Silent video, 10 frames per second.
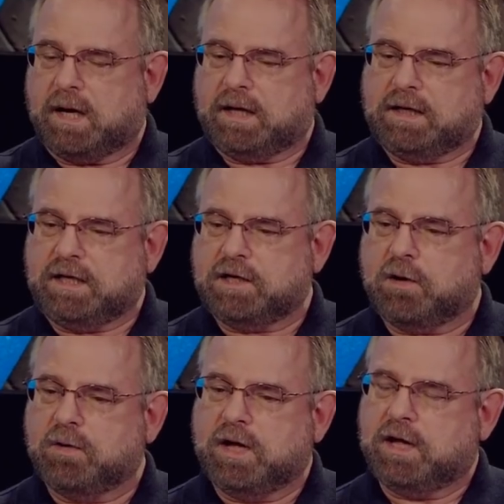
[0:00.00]
and you
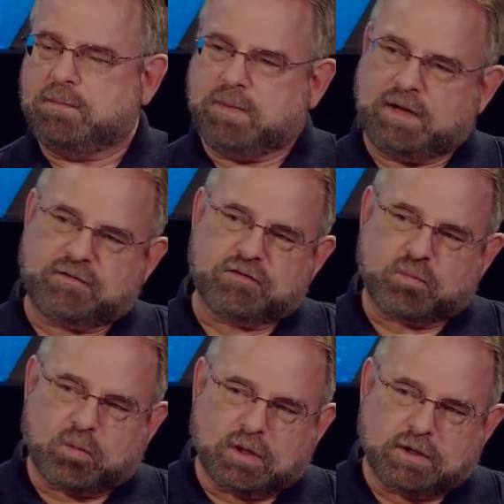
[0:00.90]
know, it makes us
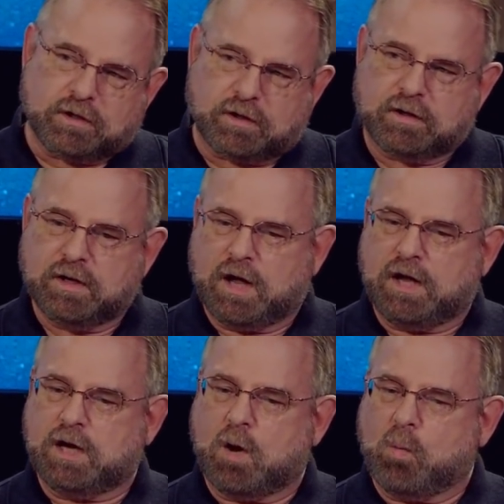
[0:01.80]
wonder,
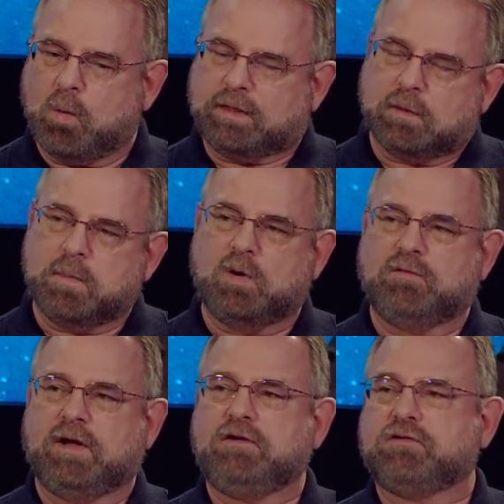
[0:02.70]
you know, what the
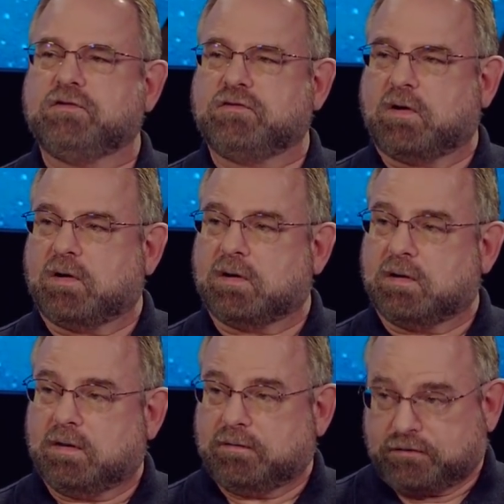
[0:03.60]
motivations are
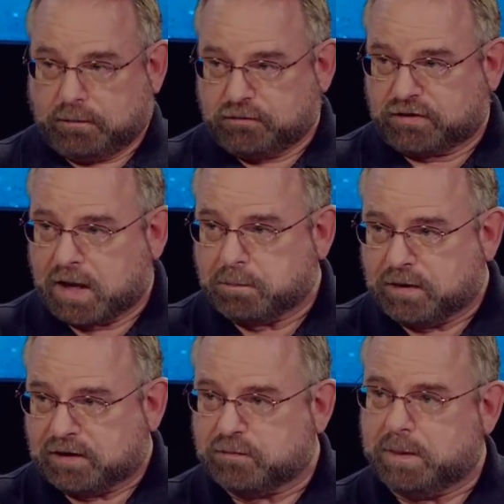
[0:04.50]
of some
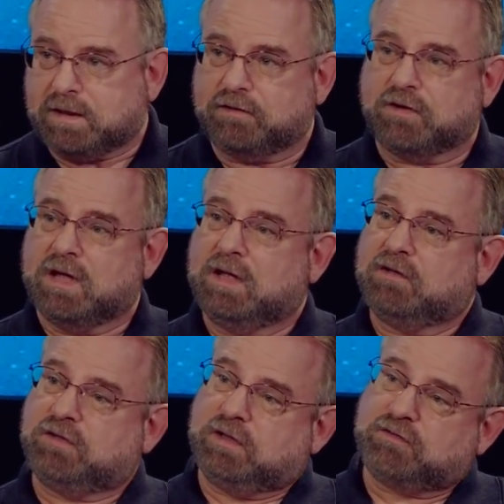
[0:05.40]
skeptics because right.
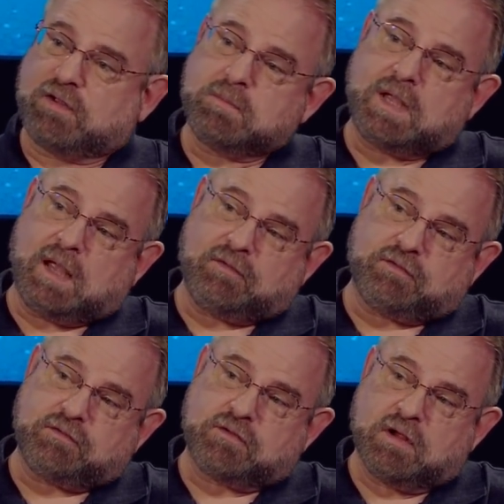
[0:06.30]
see, in some
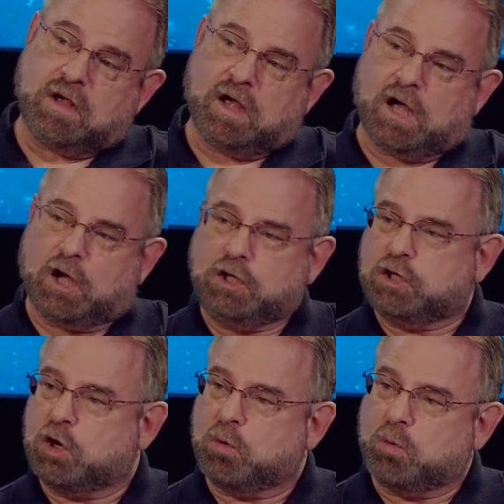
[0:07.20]
cases, uh, you
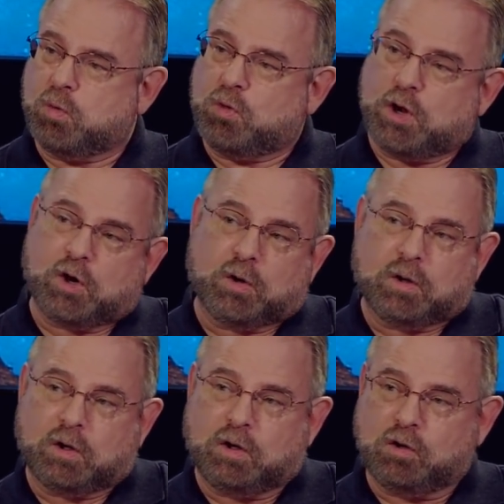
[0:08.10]
know,
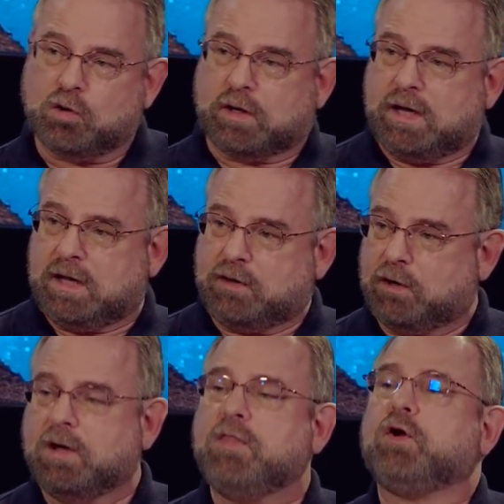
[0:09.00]
they're looking,
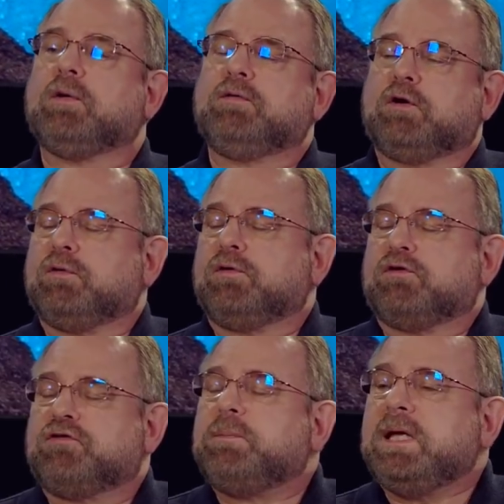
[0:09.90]
they're, they're, they're, they're
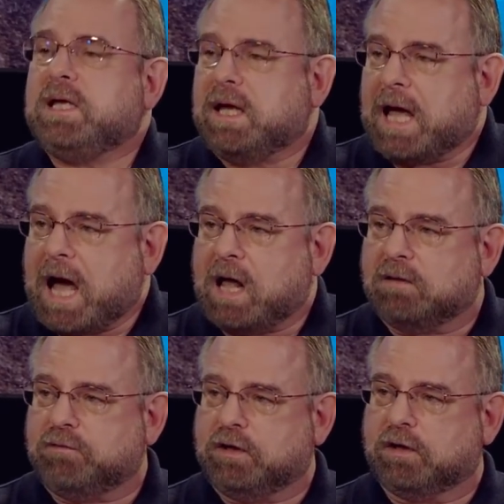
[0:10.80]
speaking out
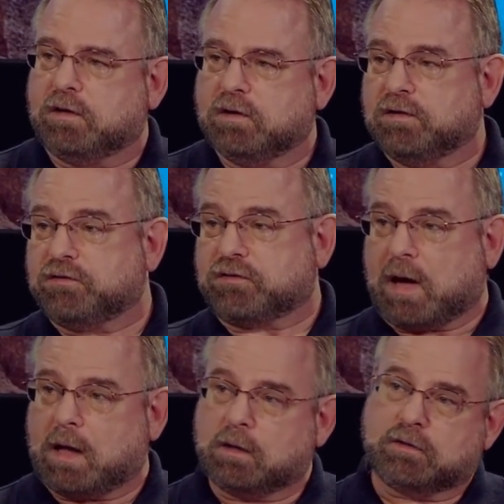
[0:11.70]
of their
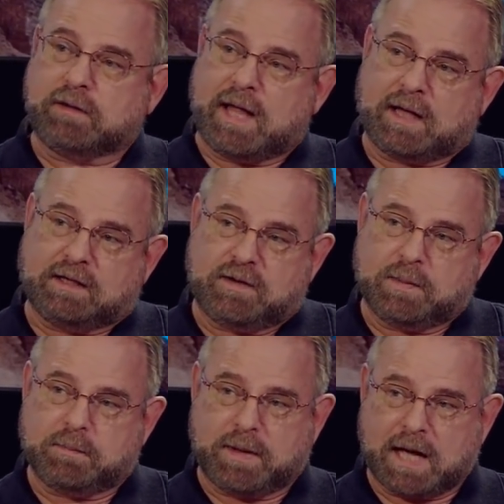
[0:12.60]
scholarly
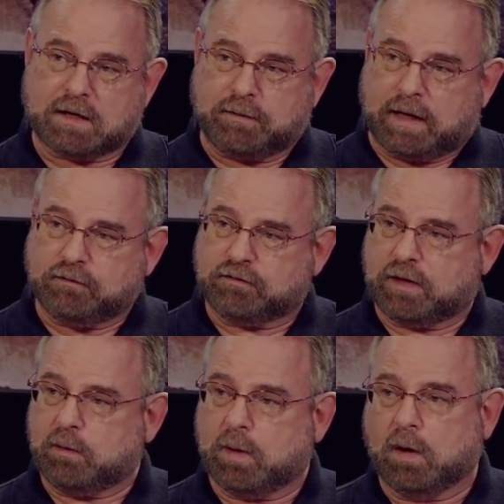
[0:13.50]
academic backgrounds and right.
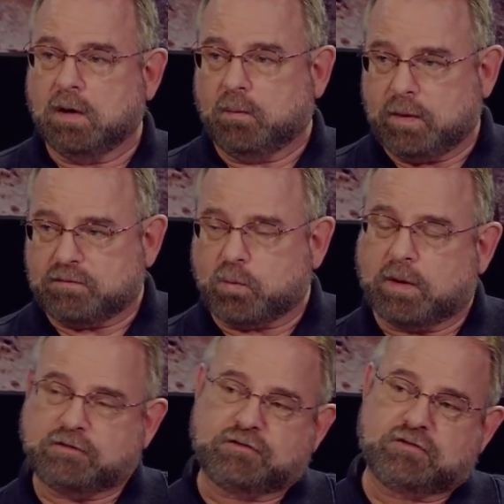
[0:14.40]
saying, well, we have
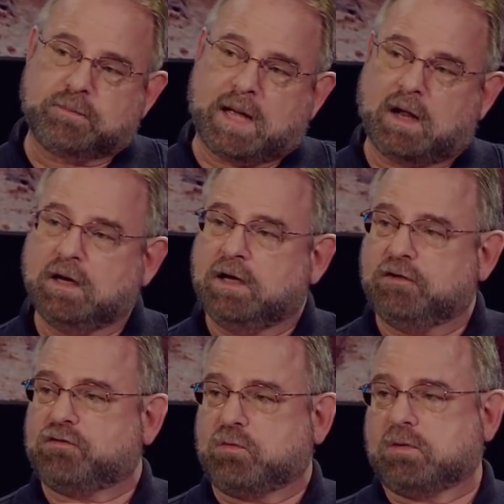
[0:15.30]
questions about
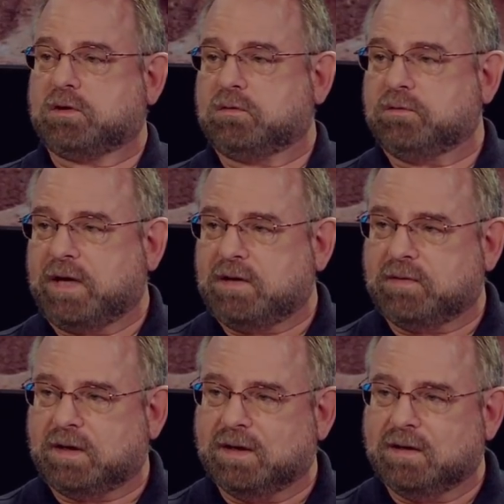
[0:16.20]
historical
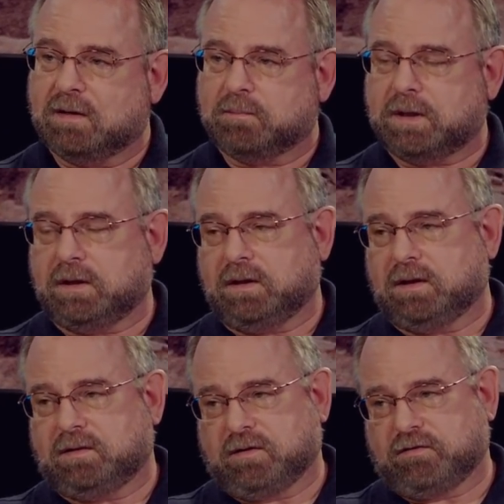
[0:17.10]
David. But it,
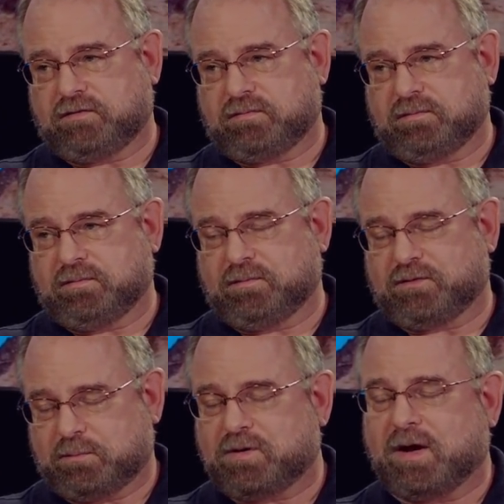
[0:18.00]
it does
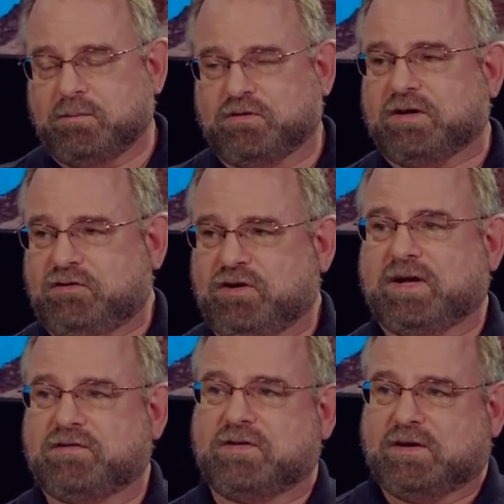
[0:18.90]
sometimes
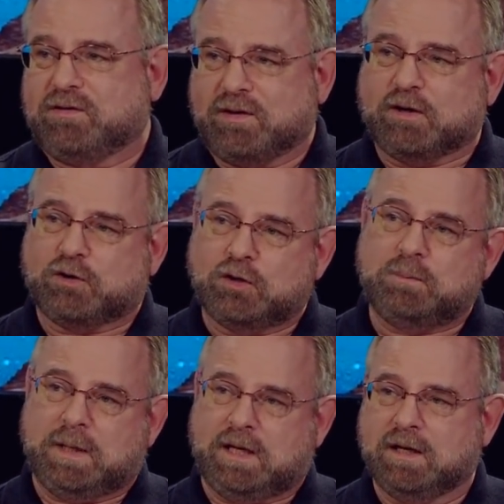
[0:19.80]
suggest there, there
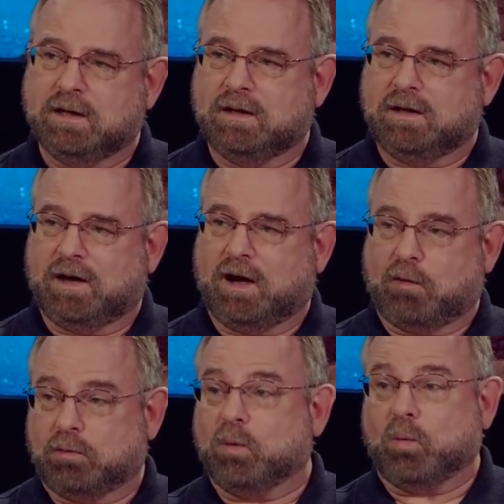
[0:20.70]
could be a
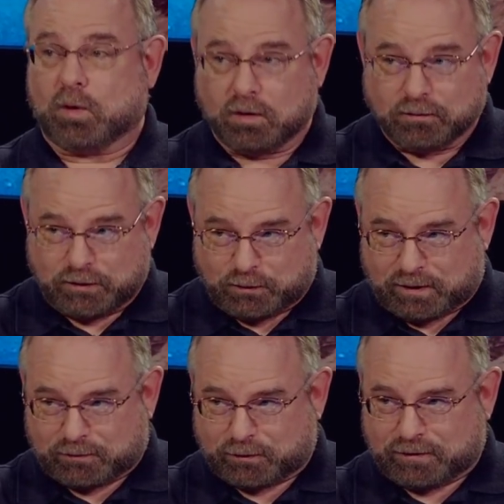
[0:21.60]
real worldview
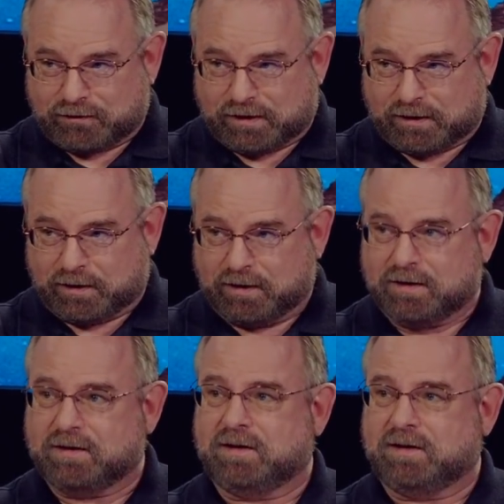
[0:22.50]
difference here. Yes,